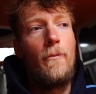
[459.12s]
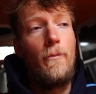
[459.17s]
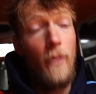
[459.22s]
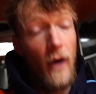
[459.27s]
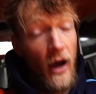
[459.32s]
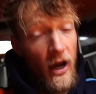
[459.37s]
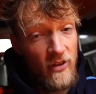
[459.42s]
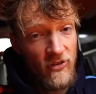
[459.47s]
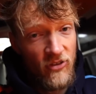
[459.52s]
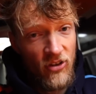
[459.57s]

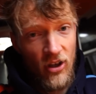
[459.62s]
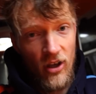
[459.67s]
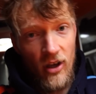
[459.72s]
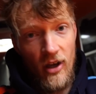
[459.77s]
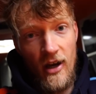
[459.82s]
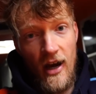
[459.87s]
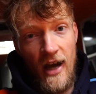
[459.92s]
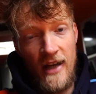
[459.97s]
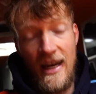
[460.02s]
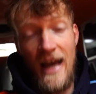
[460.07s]
But
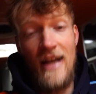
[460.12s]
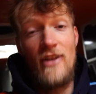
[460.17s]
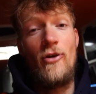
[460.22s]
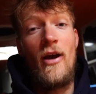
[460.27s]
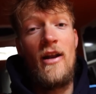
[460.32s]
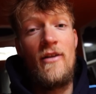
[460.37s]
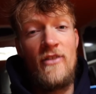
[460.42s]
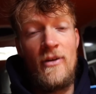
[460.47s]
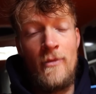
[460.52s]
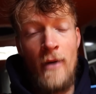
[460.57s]
I can't do
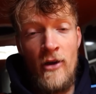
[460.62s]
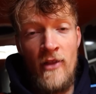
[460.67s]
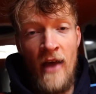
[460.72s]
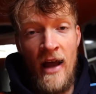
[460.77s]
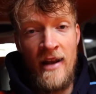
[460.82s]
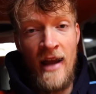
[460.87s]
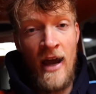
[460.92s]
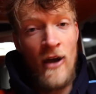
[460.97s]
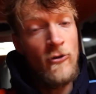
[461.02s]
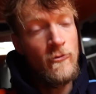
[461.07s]
anything about
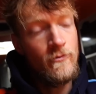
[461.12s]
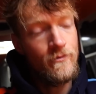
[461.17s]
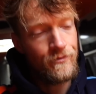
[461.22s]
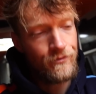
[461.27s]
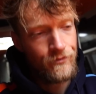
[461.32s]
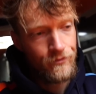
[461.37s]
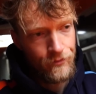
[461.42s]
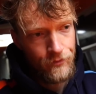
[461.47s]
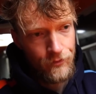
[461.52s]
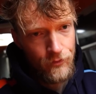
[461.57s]
that now.
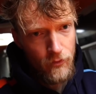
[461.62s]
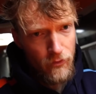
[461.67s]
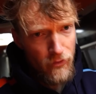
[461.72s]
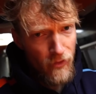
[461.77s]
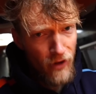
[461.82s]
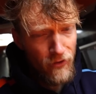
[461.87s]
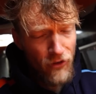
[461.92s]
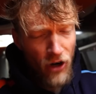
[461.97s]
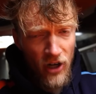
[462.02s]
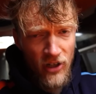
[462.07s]

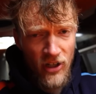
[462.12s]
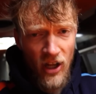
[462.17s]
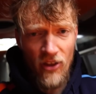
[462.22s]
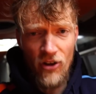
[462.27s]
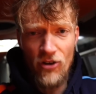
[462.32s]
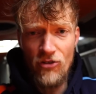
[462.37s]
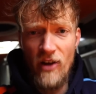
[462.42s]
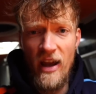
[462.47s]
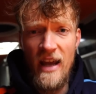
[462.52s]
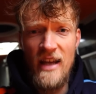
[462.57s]
We've got
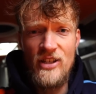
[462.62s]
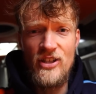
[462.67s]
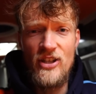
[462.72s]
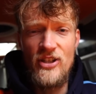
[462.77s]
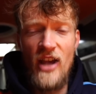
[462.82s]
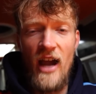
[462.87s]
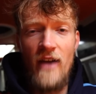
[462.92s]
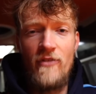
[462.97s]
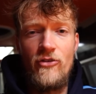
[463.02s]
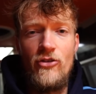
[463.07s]
another race
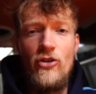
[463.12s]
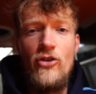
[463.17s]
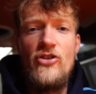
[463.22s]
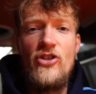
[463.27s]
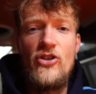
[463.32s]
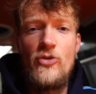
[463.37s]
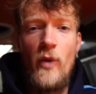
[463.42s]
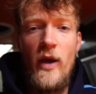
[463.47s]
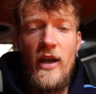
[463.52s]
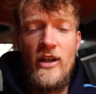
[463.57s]
this afternoon,
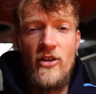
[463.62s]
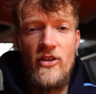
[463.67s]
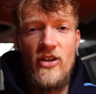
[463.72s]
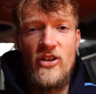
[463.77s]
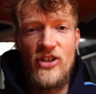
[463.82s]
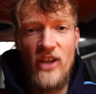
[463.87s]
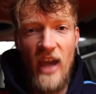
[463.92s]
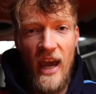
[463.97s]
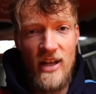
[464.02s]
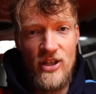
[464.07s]
just waiting on the
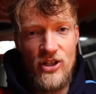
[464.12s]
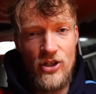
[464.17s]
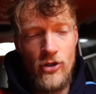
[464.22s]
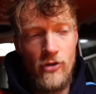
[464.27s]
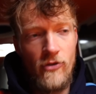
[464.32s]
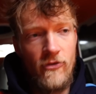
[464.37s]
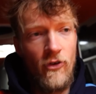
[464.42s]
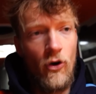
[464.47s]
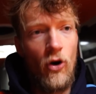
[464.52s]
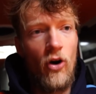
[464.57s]

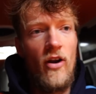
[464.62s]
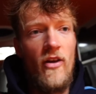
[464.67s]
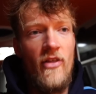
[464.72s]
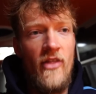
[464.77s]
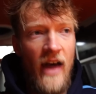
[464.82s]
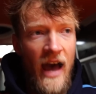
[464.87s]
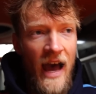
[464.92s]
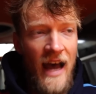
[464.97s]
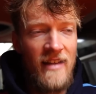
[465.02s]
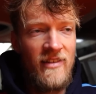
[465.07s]
schedule for
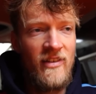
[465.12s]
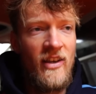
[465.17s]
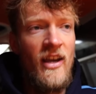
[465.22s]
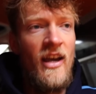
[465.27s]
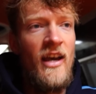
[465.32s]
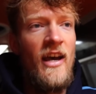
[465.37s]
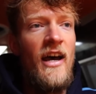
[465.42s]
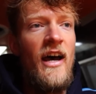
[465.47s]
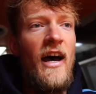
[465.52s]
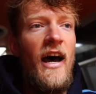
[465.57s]
that,
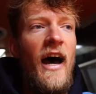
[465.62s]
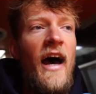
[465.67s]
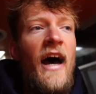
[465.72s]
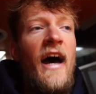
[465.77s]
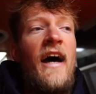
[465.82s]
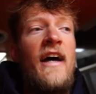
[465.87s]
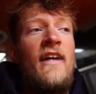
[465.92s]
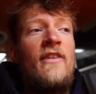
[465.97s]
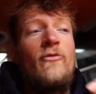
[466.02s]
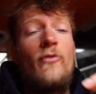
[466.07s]

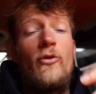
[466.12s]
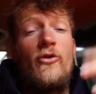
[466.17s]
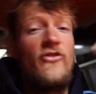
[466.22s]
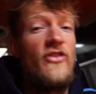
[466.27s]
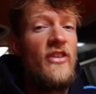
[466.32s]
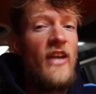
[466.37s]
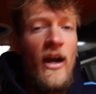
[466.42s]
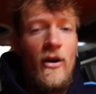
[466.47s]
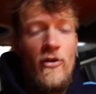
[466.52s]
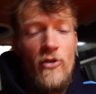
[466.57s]
and we'll
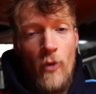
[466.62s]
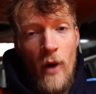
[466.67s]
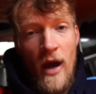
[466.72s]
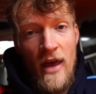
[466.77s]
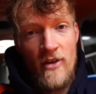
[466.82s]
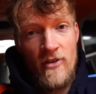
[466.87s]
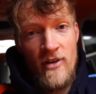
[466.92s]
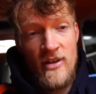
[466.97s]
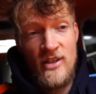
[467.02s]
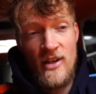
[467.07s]
see how the
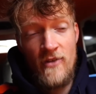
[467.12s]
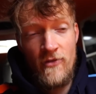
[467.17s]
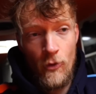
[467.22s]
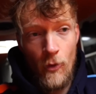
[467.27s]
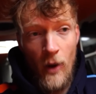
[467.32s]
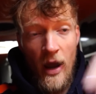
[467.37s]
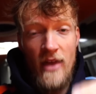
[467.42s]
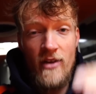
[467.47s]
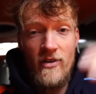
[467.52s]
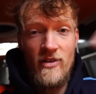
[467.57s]
weather is. If the
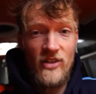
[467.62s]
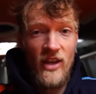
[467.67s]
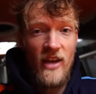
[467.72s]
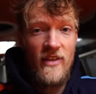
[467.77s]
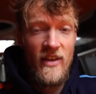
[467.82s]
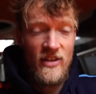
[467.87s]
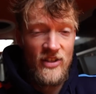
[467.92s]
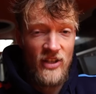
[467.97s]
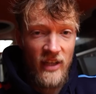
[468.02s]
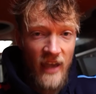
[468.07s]
weather is like
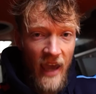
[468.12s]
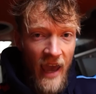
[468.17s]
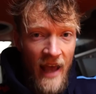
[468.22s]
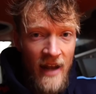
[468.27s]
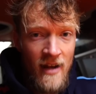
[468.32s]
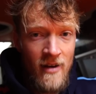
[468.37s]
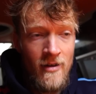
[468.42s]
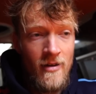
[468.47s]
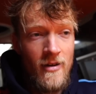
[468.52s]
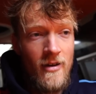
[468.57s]
this
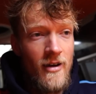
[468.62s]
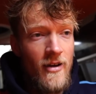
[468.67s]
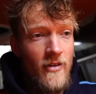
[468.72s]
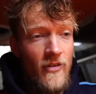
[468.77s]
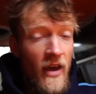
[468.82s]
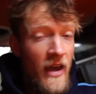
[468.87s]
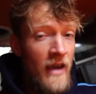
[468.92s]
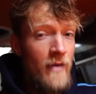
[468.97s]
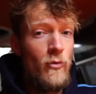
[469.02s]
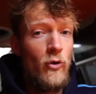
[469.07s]
again,
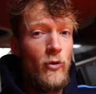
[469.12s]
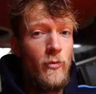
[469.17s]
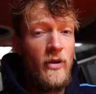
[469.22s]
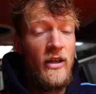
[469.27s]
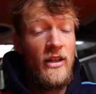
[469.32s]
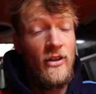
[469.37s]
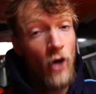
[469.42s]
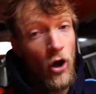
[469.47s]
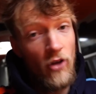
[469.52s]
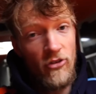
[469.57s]
the aim will
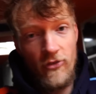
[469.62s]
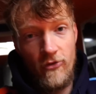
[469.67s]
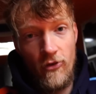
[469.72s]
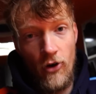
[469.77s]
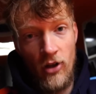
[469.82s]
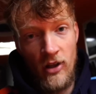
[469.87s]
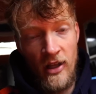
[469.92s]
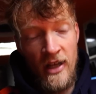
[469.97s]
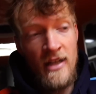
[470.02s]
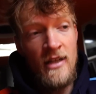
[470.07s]
be not to
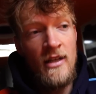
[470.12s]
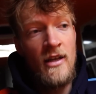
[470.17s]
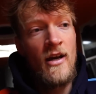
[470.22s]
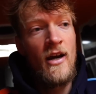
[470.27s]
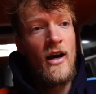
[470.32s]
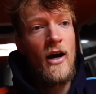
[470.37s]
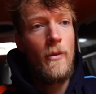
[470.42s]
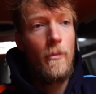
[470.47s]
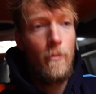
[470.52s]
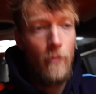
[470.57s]
fall in,
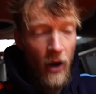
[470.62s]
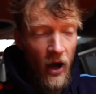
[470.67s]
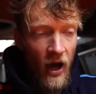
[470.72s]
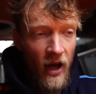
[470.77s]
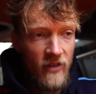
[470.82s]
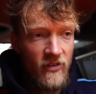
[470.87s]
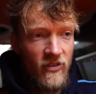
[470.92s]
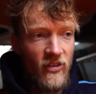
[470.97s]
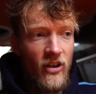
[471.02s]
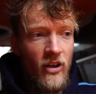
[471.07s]

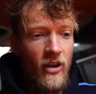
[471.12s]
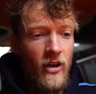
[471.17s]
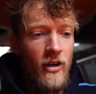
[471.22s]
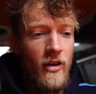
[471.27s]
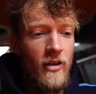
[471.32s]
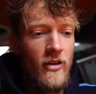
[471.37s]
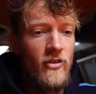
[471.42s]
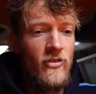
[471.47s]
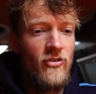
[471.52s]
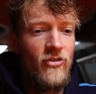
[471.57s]
but
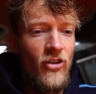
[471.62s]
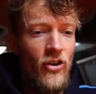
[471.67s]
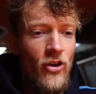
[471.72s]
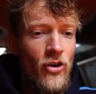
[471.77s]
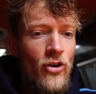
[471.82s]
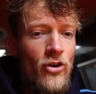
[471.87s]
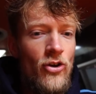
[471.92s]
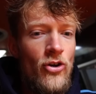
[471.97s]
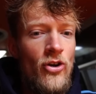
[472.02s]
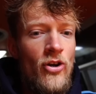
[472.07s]

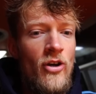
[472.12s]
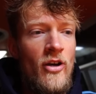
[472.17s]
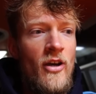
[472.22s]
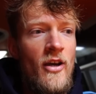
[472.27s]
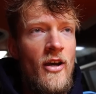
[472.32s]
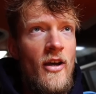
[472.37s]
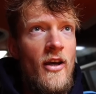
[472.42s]
to...